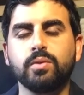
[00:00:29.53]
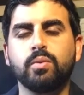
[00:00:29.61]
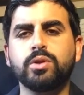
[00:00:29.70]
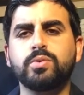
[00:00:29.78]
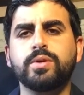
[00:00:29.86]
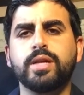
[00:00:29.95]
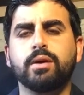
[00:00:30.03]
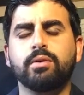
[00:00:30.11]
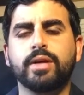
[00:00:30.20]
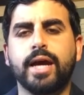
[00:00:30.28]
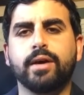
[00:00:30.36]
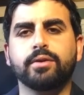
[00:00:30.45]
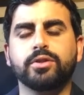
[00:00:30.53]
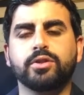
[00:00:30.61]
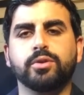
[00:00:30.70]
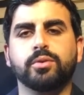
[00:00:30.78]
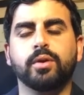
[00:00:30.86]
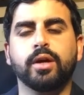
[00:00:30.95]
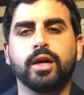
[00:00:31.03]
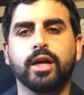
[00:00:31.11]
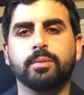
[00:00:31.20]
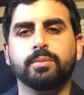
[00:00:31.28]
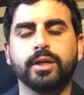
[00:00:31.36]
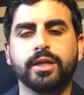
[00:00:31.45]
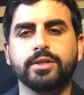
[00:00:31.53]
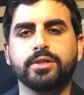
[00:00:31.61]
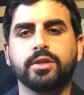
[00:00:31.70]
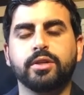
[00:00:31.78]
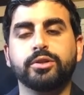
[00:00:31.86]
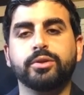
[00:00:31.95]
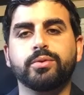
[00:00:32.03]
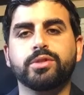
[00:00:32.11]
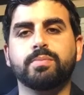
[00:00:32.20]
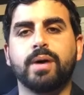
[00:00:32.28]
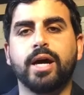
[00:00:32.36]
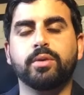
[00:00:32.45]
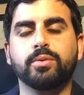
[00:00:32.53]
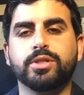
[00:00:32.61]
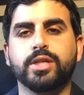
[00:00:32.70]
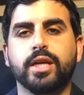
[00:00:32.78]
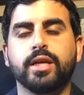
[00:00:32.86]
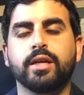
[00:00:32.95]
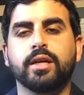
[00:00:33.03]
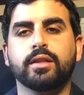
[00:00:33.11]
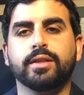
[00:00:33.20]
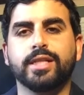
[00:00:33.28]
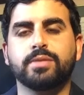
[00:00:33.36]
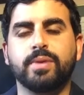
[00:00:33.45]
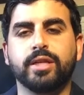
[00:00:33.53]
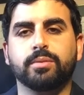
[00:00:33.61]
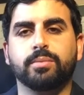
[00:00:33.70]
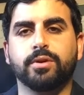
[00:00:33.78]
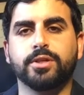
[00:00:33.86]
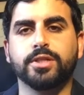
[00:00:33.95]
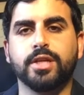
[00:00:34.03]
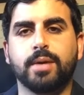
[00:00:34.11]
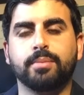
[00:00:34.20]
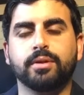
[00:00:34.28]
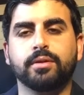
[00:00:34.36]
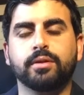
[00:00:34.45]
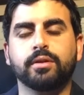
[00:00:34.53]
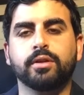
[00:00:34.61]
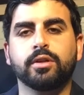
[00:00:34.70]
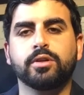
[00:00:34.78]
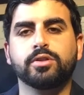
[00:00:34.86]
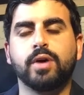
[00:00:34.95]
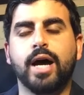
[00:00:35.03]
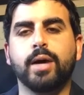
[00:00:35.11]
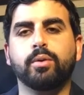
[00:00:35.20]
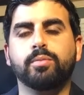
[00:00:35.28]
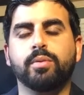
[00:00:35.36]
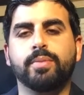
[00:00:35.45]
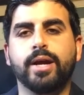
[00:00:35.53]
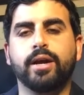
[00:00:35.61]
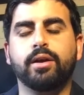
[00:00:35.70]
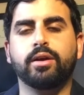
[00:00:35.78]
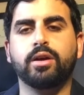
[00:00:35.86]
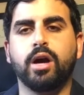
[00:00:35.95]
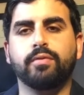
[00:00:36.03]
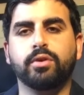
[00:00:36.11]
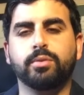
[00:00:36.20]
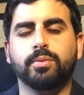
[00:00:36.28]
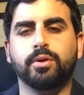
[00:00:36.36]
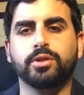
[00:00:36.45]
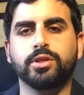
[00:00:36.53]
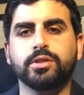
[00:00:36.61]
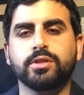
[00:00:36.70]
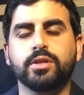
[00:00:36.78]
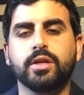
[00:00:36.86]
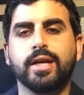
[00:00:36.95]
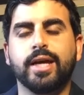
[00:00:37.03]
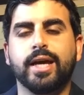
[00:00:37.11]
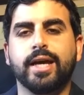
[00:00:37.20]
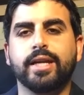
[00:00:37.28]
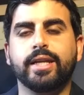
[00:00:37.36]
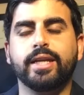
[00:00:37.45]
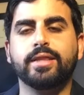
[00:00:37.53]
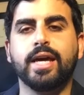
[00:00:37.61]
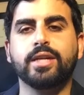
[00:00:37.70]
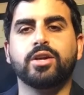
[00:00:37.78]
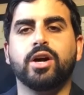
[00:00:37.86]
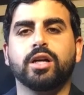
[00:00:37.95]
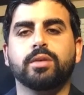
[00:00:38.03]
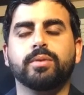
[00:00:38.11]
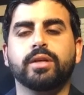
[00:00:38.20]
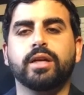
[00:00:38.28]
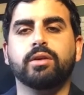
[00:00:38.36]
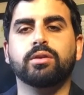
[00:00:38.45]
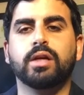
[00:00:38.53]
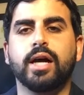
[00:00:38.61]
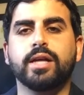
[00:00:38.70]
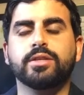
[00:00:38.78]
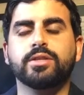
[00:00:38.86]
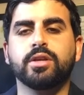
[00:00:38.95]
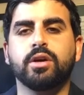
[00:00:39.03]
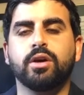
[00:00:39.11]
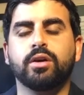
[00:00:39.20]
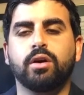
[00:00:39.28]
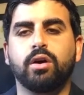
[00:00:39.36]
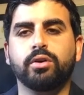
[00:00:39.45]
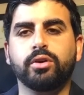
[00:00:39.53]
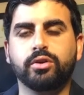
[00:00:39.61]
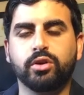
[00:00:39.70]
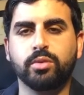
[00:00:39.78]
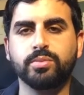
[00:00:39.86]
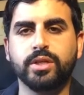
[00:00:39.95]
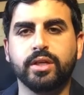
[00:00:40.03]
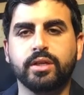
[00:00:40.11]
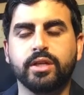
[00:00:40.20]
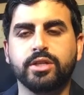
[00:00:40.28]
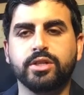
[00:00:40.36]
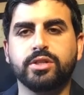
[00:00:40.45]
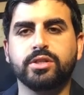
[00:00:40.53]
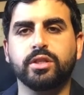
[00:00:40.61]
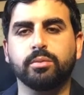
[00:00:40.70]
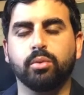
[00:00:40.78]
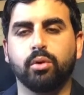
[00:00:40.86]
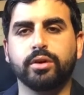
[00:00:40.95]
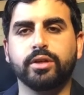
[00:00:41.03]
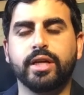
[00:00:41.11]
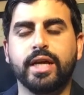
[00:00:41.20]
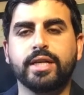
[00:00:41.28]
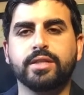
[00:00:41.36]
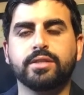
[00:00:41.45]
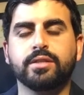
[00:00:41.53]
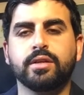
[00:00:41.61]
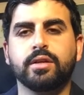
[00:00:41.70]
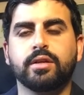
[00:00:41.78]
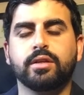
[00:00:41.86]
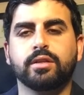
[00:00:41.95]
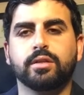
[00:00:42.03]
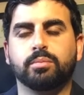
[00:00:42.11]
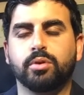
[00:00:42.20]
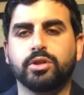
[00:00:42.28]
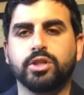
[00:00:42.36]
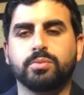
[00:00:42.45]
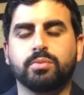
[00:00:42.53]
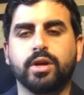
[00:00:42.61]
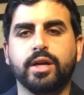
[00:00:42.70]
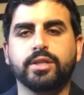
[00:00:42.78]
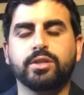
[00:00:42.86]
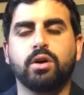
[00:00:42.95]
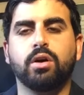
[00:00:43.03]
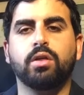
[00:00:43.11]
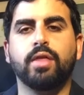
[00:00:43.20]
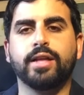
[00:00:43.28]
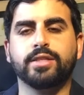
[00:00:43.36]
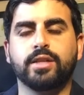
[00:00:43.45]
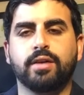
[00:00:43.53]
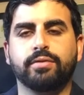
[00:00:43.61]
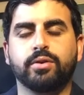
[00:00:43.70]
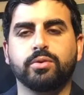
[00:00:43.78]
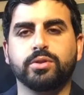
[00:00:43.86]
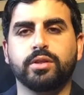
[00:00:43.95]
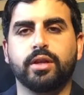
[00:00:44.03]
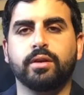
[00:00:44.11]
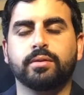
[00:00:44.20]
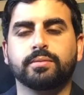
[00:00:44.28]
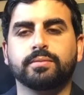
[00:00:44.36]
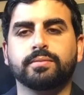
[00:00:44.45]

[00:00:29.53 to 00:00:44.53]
Once we narrow down to a place, you as the buyer would say, let's make the purchase happen. So I would prepare an offer to purchase, and in that document it outlines all your terms and conditions, the important dates, the purchase price, all that stuff goes in there.